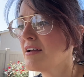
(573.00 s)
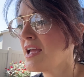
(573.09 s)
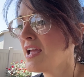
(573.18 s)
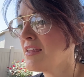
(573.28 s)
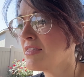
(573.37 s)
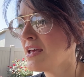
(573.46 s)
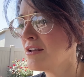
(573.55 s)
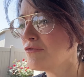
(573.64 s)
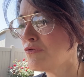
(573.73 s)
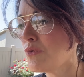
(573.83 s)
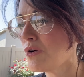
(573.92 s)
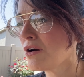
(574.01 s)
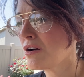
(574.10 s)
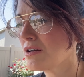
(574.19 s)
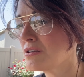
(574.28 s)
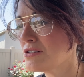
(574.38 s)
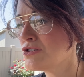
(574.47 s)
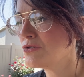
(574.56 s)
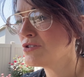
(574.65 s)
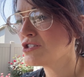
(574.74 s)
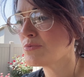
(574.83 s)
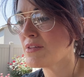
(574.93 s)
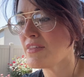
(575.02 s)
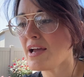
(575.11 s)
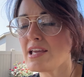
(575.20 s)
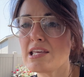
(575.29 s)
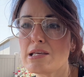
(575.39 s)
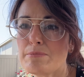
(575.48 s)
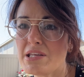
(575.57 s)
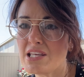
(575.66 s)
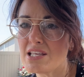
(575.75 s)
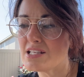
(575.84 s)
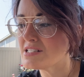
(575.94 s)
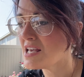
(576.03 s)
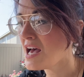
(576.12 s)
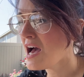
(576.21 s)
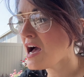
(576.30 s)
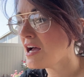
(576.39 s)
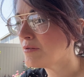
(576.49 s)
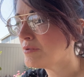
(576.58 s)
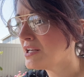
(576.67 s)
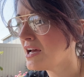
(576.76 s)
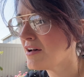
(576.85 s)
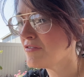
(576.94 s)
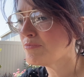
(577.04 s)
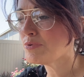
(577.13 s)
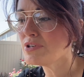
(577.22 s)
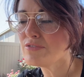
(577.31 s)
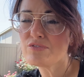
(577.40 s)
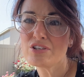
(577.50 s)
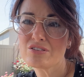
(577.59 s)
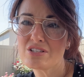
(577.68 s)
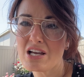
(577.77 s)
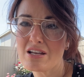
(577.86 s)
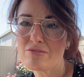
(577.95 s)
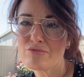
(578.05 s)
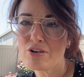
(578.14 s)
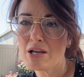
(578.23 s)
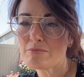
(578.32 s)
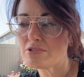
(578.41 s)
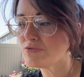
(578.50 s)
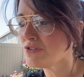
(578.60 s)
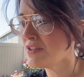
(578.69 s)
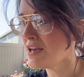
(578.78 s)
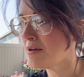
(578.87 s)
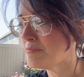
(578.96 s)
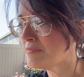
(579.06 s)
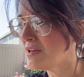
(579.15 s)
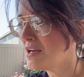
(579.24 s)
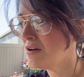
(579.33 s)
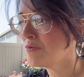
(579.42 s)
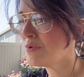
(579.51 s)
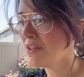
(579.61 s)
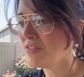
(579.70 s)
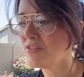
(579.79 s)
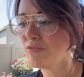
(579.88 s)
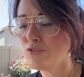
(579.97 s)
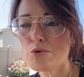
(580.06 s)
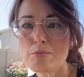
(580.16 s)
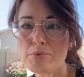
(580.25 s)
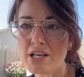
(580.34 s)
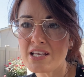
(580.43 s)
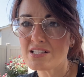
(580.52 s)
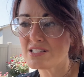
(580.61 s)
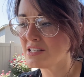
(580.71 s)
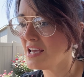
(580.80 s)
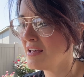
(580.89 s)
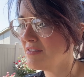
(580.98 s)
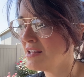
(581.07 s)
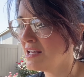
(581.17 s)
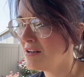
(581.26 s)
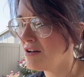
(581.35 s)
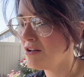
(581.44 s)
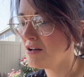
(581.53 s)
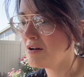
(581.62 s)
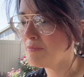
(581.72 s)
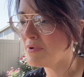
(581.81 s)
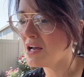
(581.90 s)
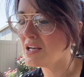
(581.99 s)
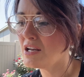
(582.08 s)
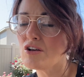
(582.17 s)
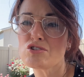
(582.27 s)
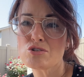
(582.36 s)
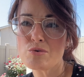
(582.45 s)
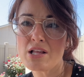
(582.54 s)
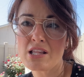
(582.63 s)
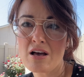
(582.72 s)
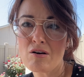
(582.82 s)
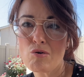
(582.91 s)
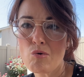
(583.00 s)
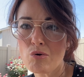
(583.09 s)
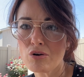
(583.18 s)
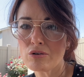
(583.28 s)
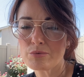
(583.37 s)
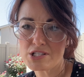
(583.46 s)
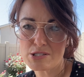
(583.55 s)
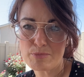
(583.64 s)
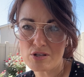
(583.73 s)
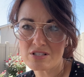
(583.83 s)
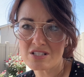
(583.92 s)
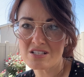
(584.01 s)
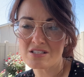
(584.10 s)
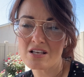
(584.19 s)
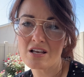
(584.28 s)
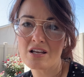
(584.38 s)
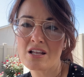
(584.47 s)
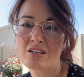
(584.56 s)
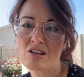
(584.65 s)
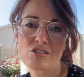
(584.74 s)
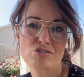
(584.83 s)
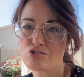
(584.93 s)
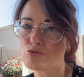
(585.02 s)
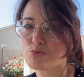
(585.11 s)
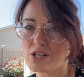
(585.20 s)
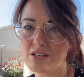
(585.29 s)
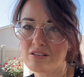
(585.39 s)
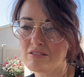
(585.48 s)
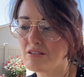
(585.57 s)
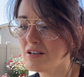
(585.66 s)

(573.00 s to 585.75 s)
And then for students with IEPs, I would have pre-filled diaphragms for them with fewer blanks. And then I'd also allow oral responses and not just written.